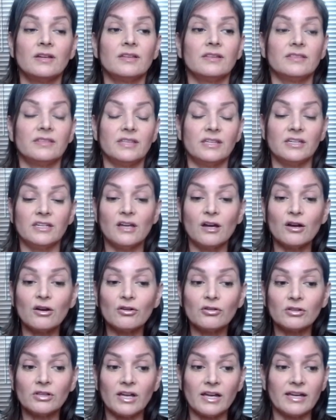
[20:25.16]
The younger
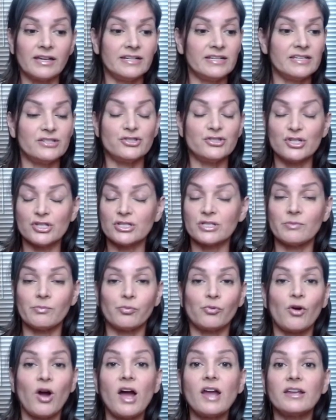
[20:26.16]
lion is just a
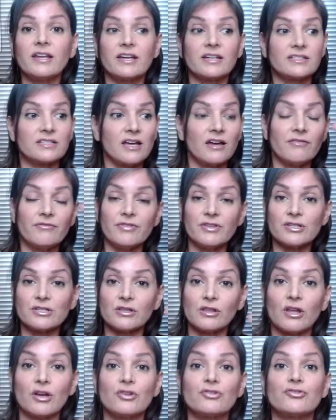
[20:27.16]
product of this
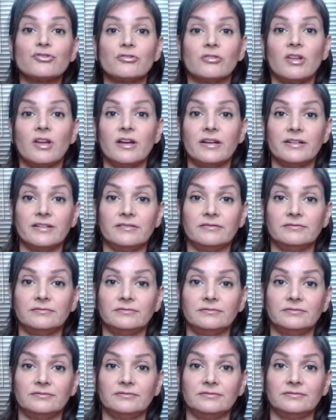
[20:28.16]
larger lion.
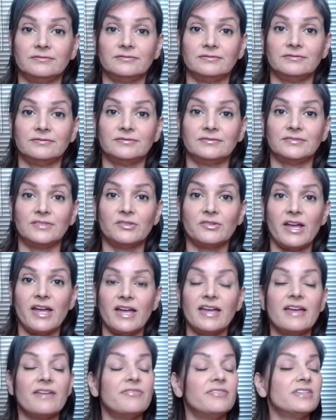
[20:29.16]
Okay?
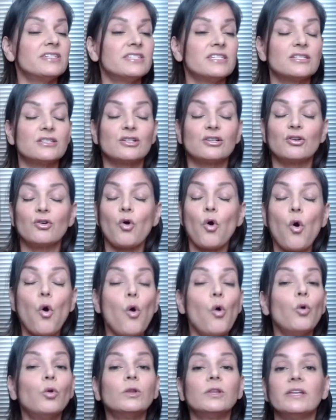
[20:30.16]
And this is
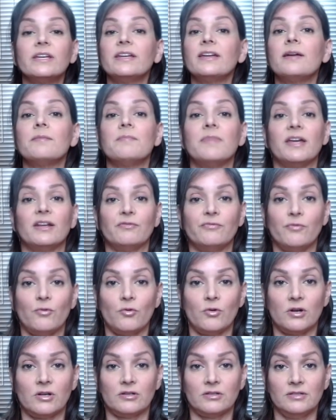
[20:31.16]
wholly a
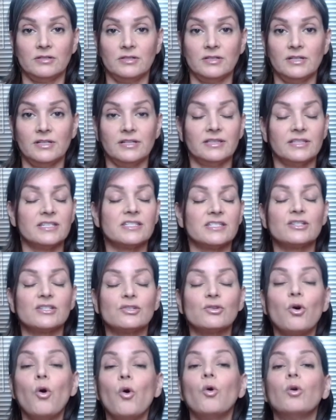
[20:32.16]
metaphor. This is
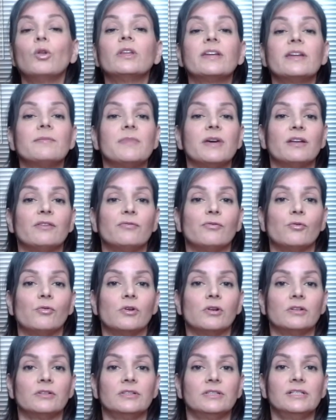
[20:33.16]
wholly a
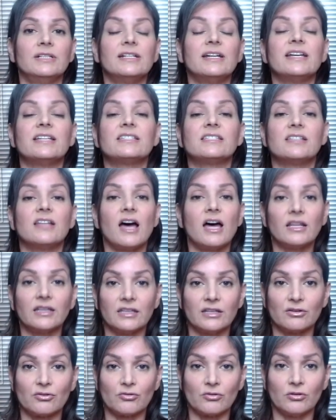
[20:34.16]
metaphor. It's not
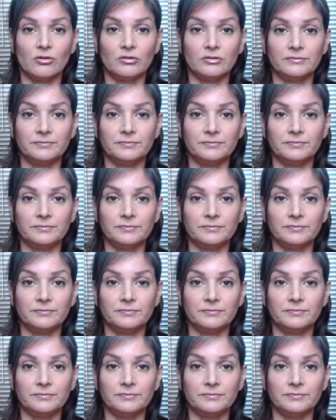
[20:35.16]
literal.